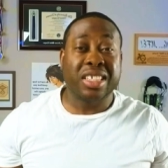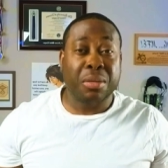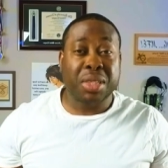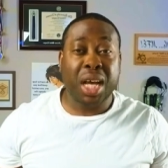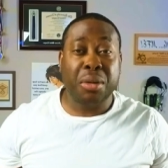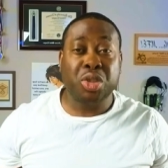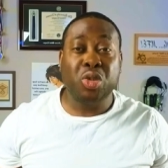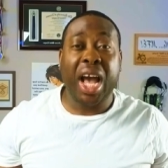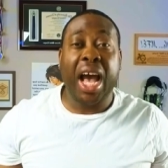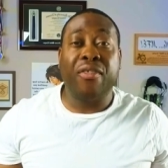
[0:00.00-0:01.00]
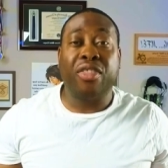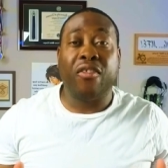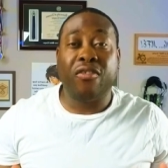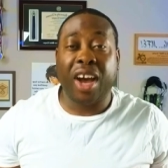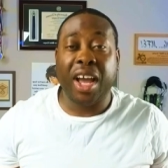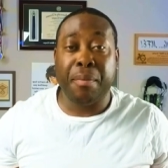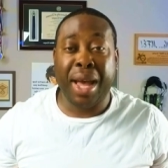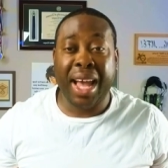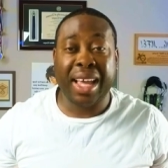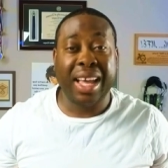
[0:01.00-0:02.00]
Sometimes you have to fight
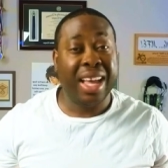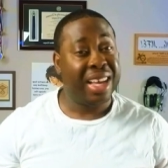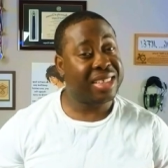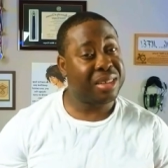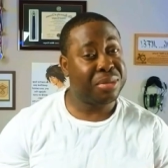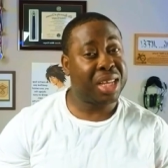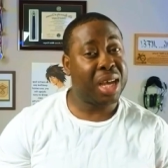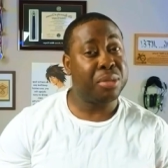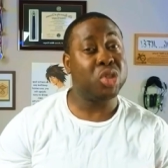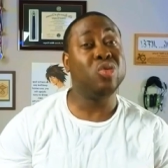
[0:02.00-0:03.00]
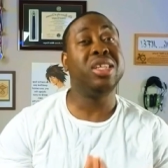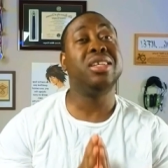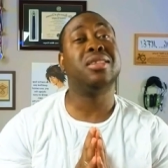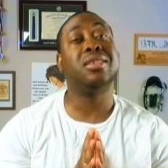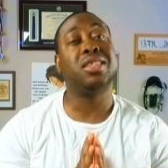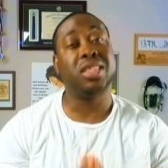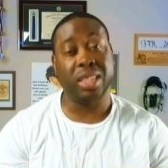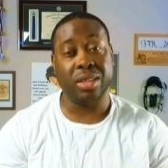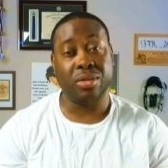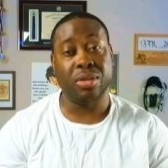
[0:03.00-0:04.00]
back, and sometimes you need to
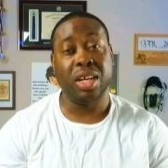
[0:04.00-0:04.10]
chill.